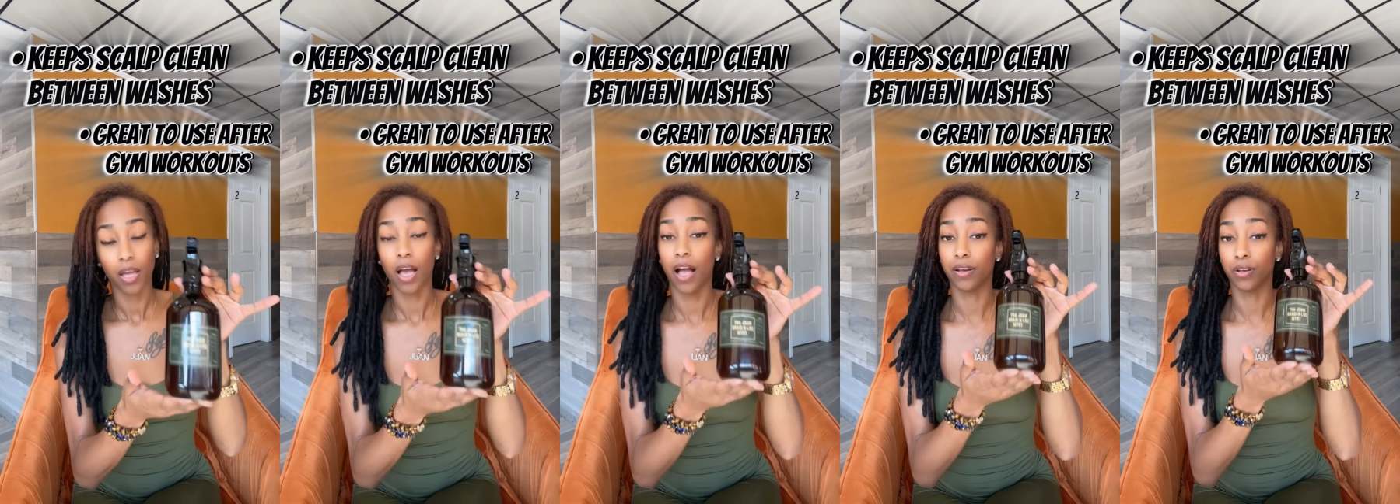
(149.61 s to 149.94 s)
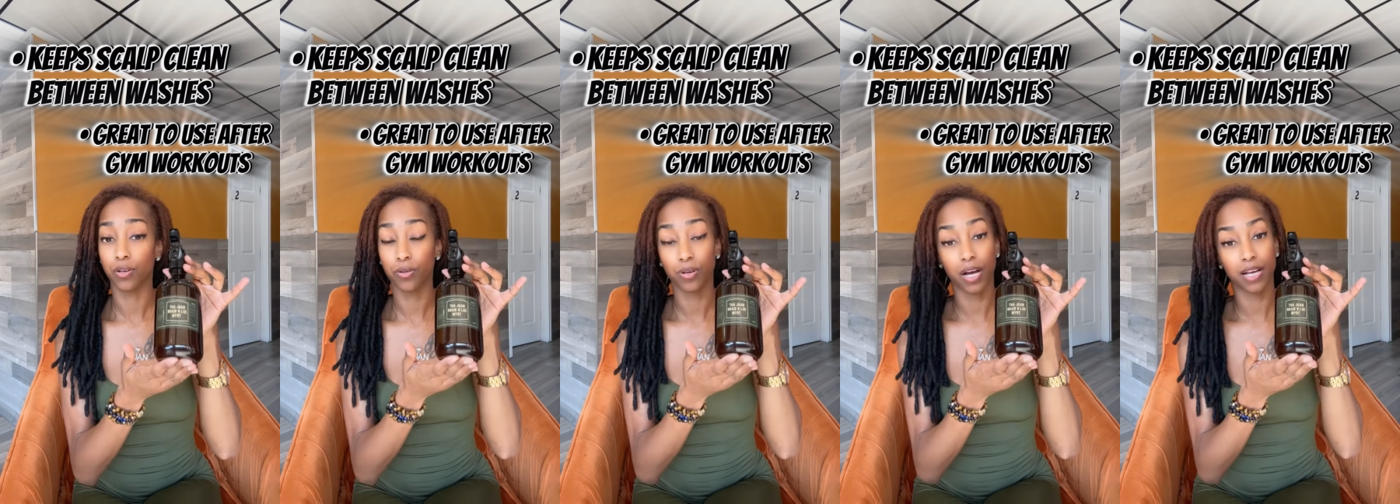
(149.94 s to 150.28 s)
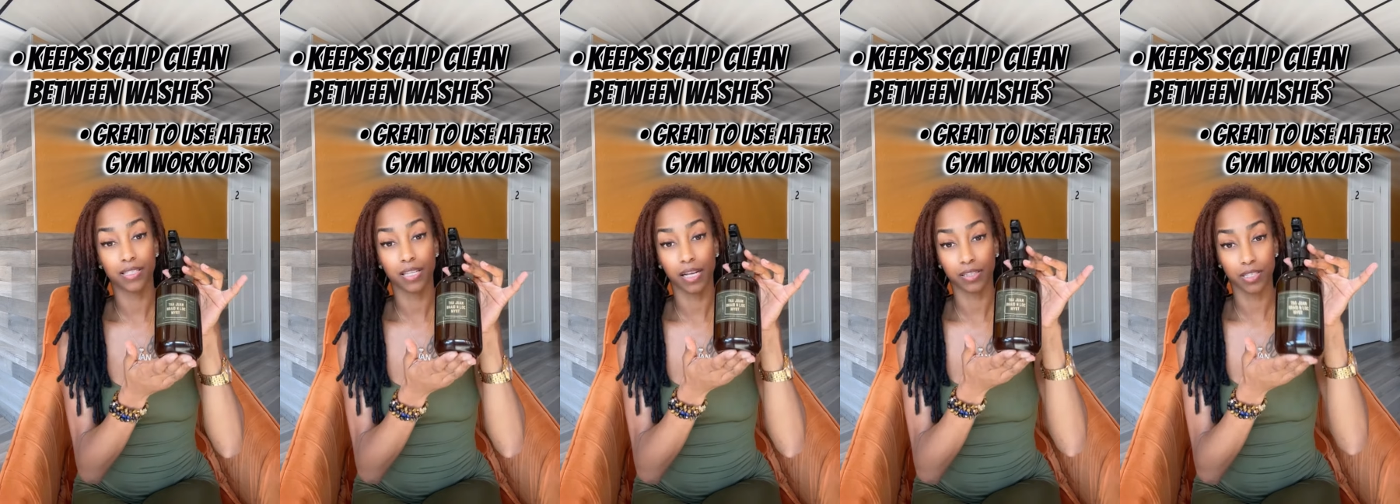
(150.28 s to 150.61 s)
I know you
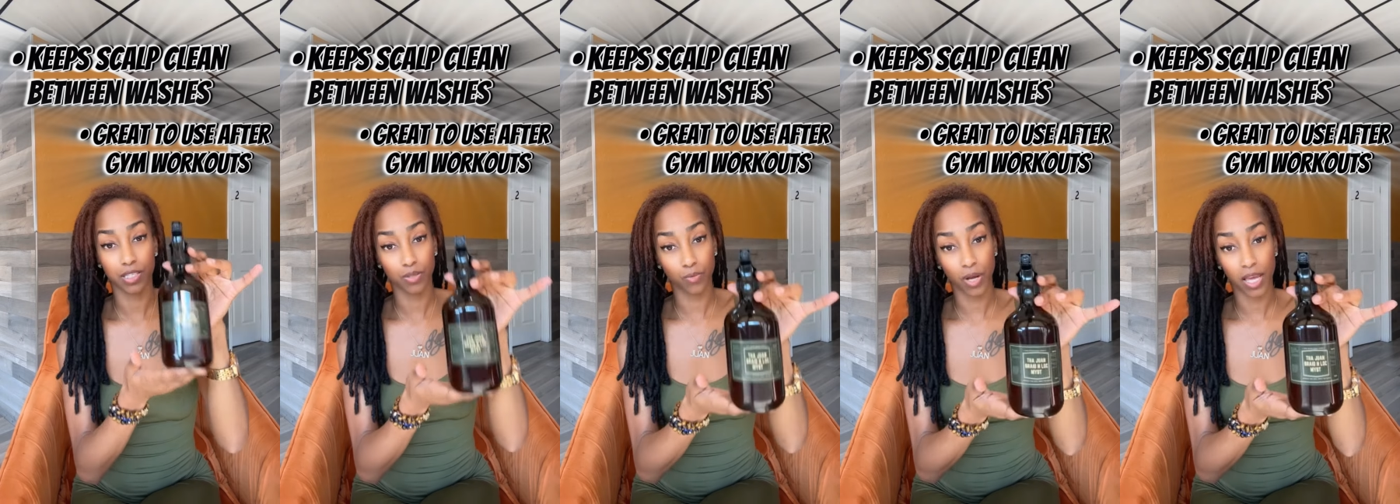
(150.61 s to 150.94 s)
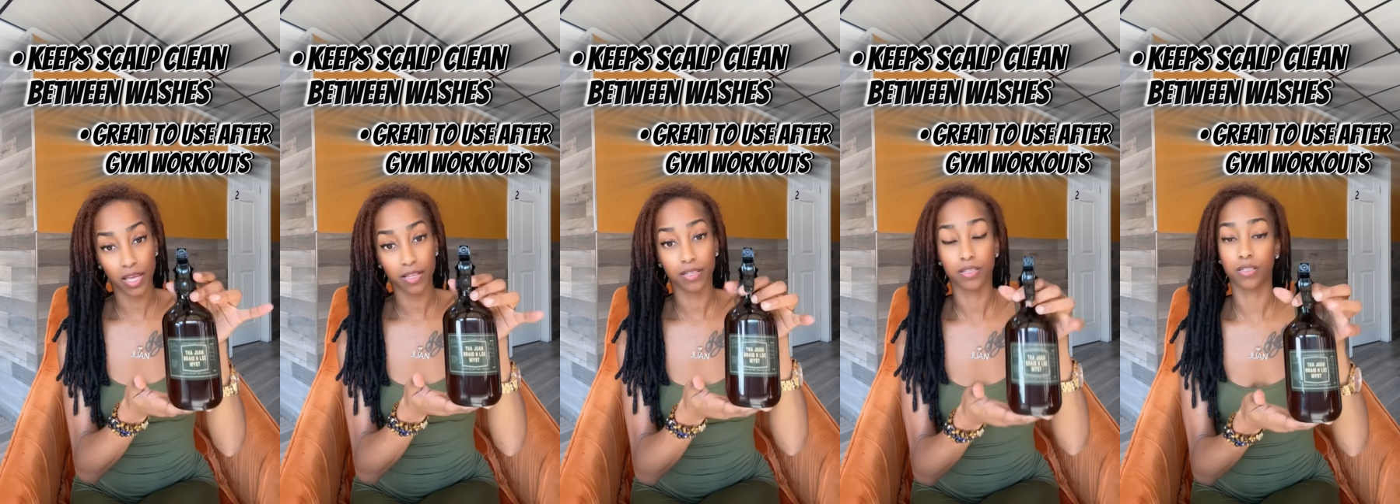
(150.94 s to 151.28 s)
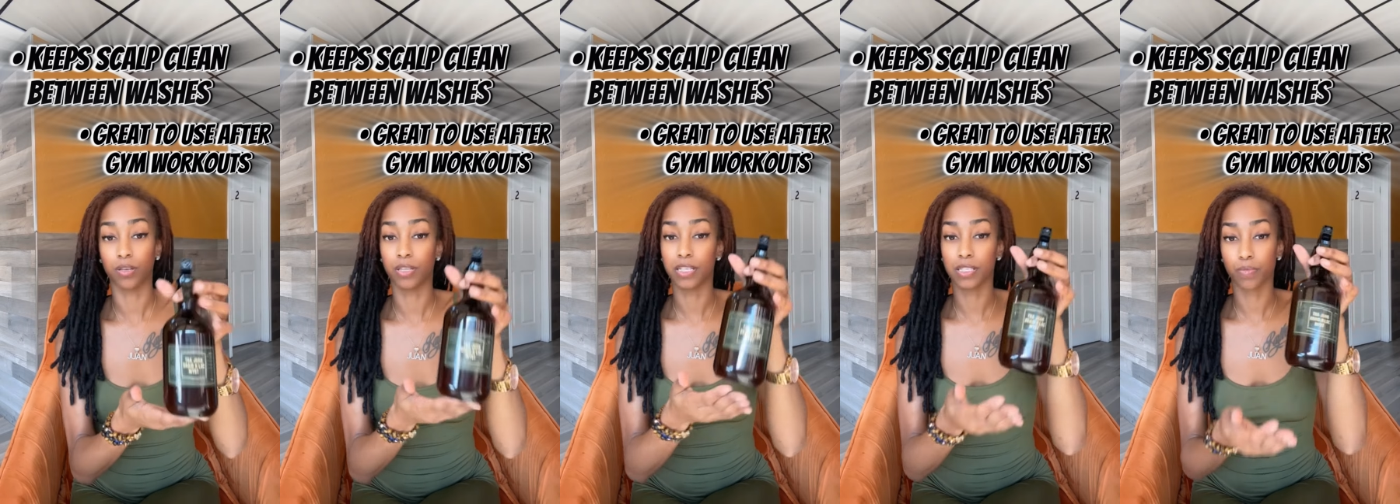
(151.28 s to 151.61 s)
guys like to sweat,
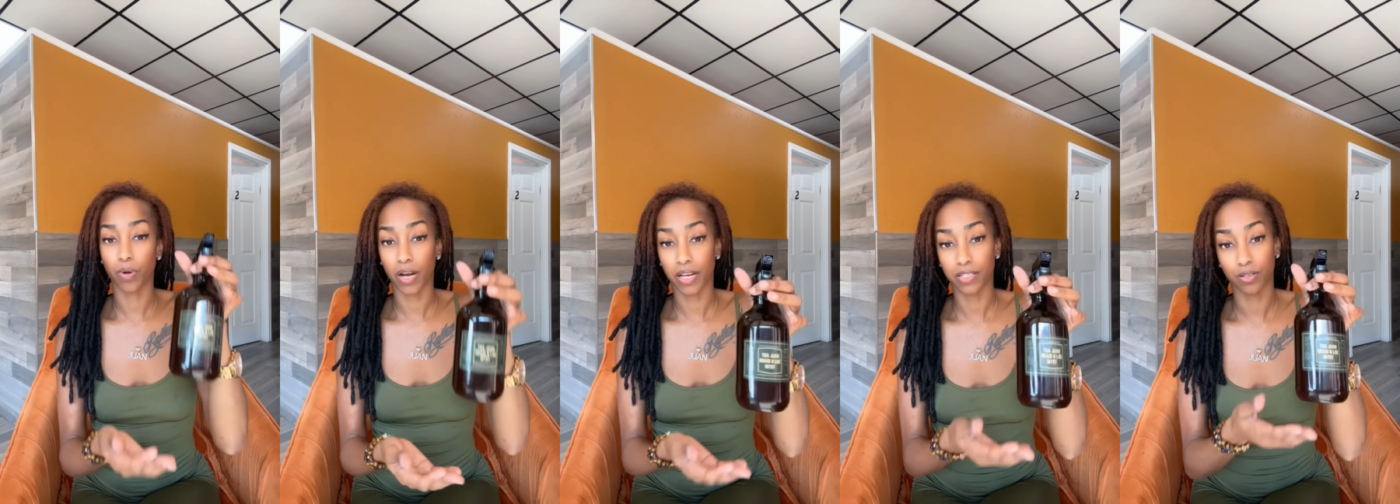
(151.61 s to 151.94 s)
so this spray